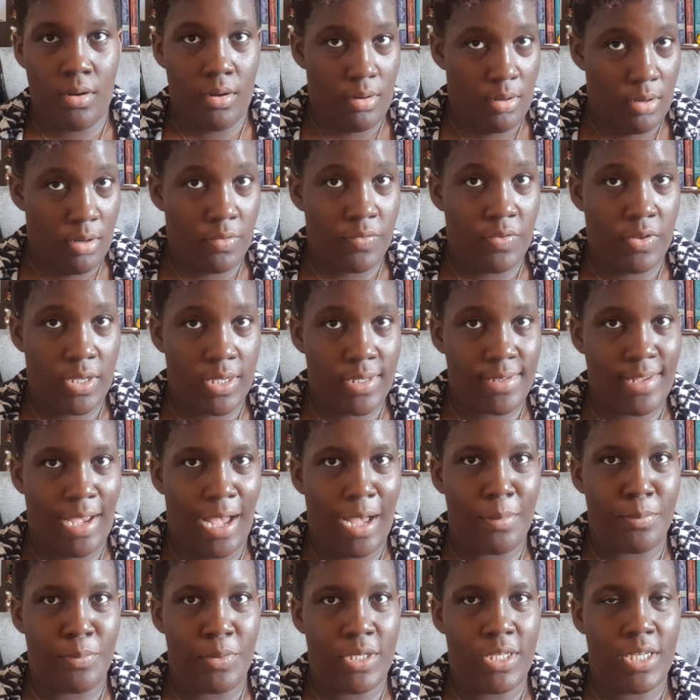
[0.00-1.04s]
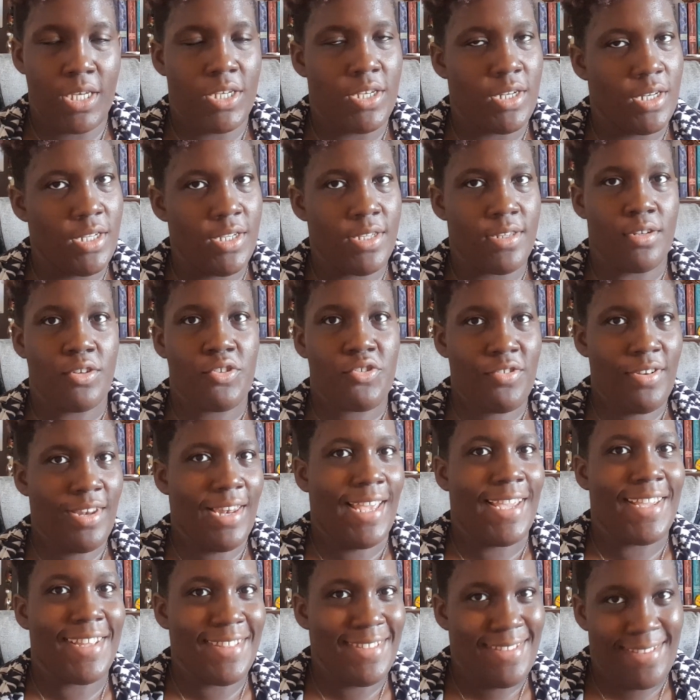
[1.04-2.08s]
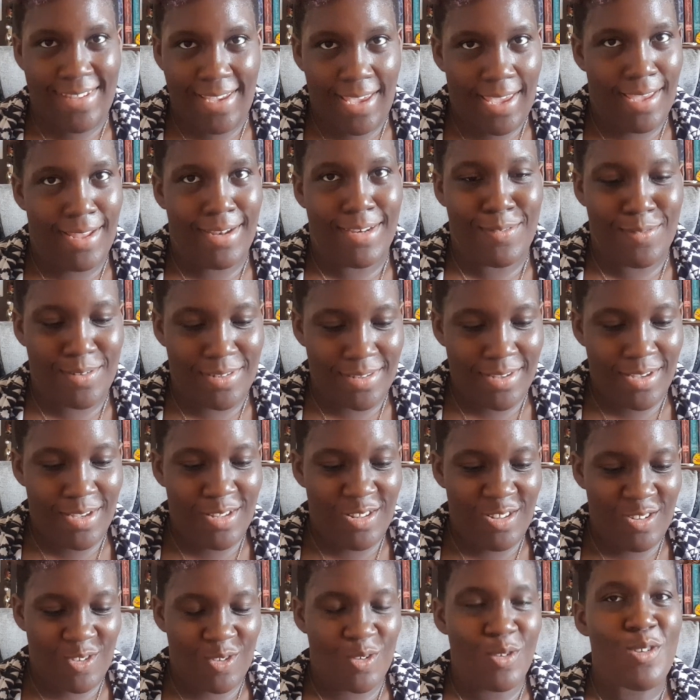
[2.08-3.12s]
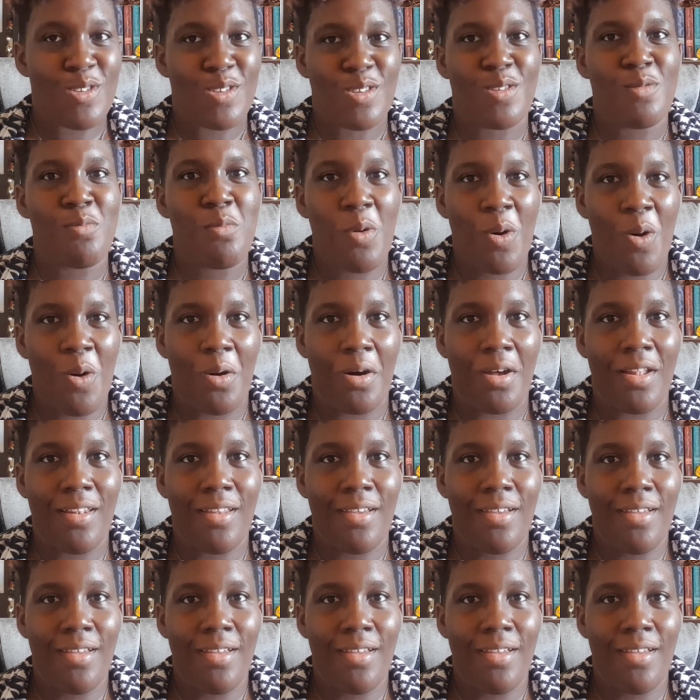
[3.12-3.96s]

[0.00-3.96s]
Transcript: of his amputation. He's a 3-legged deer and he was so small,